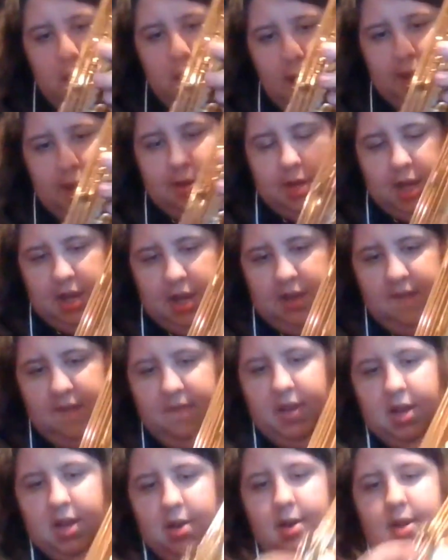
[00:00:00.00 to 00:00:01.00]
And you take your
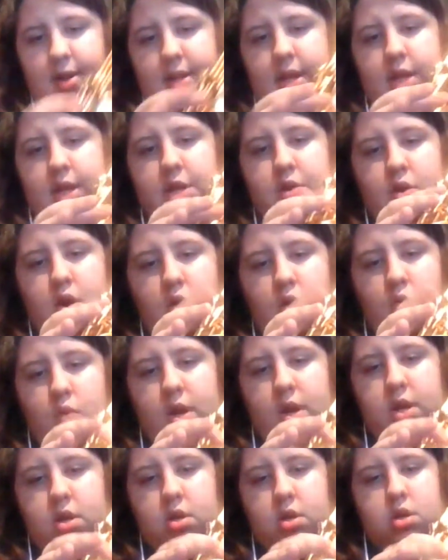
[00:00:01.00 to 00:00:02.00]
fingers and you go
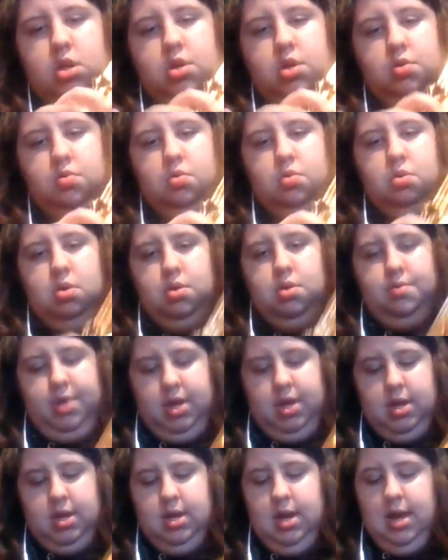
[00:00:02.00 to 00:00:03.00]
1, 2, 3.